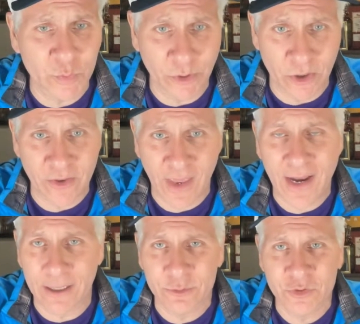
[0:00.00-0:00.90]
are to
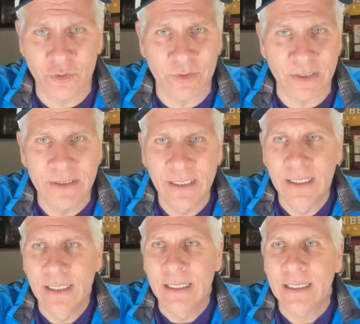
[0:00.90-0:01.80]
that. I will certainly
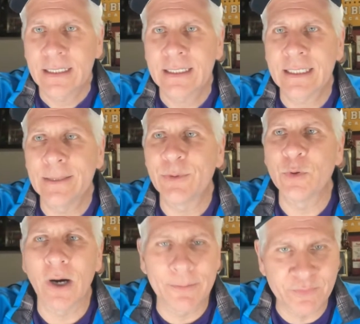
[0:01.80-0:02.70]
keep
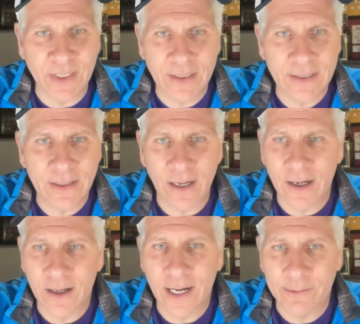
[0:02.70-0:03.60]
you updated.
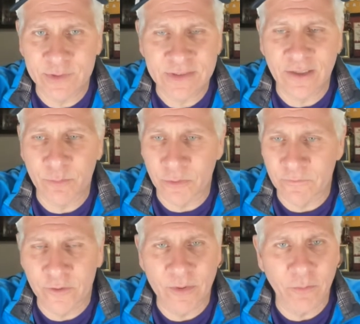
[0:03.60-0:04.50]
I would say the
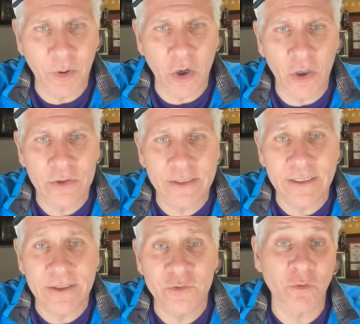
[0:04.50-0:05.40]
proverbial ball
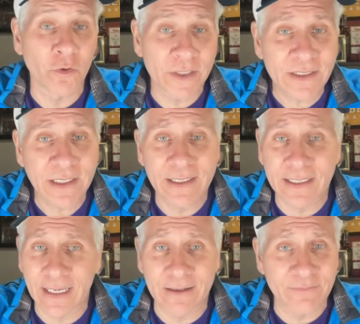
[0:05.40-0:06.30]
is rolling. And
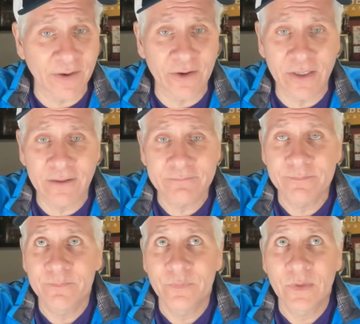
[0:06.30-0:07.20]
again, a very
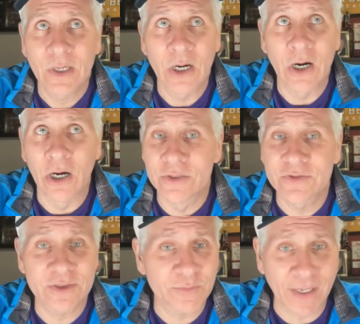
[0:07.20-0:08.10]

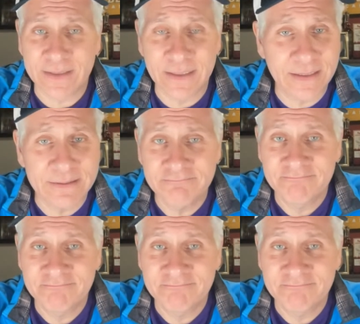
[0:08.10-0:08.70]
unsuspecting